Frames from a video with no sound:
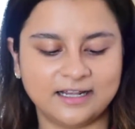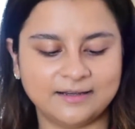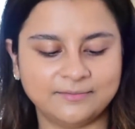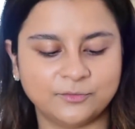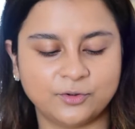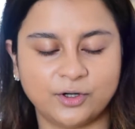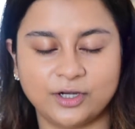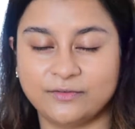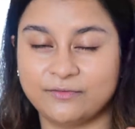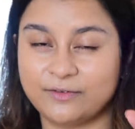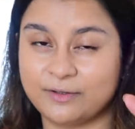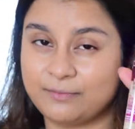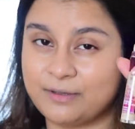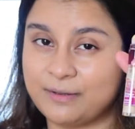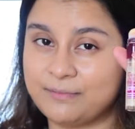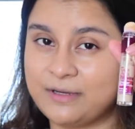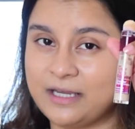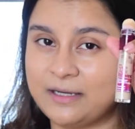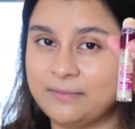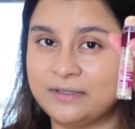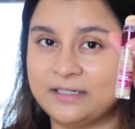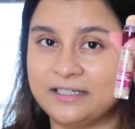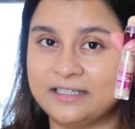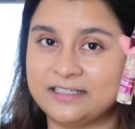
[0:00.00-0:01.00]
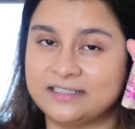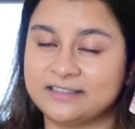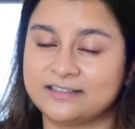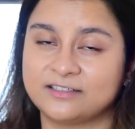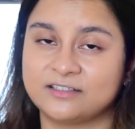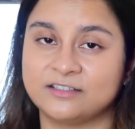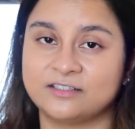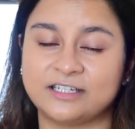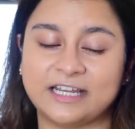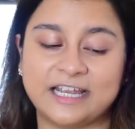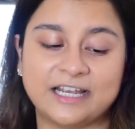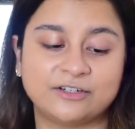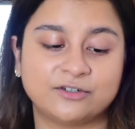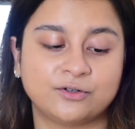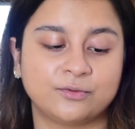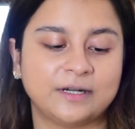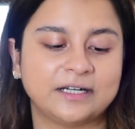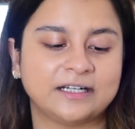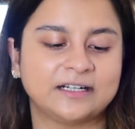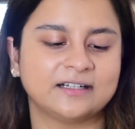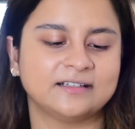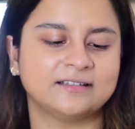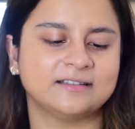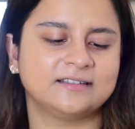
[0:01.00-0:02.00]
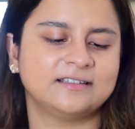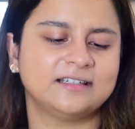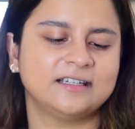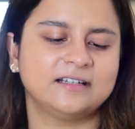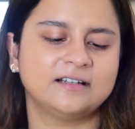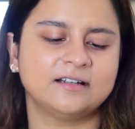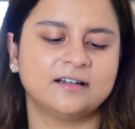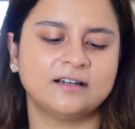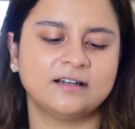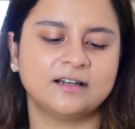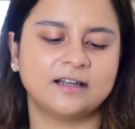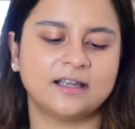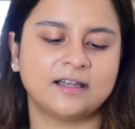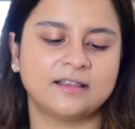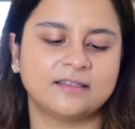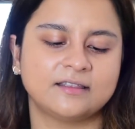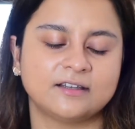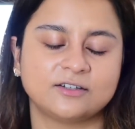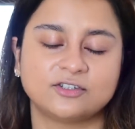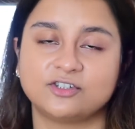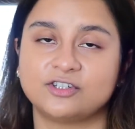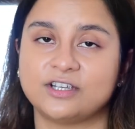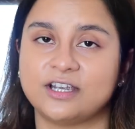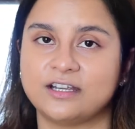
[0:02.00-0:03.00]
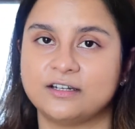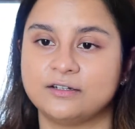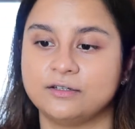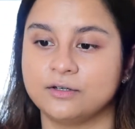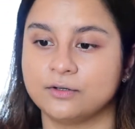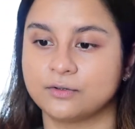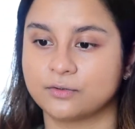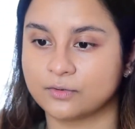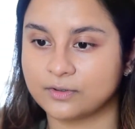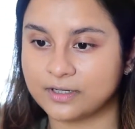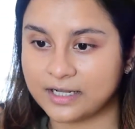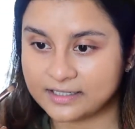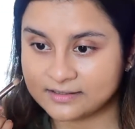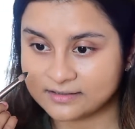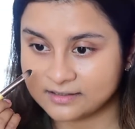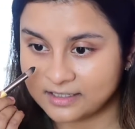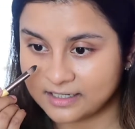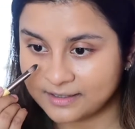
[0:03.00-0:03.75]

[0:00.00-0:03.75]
I'm going with my Maybelline Instant Age White Concealer in the shade Neutralizer.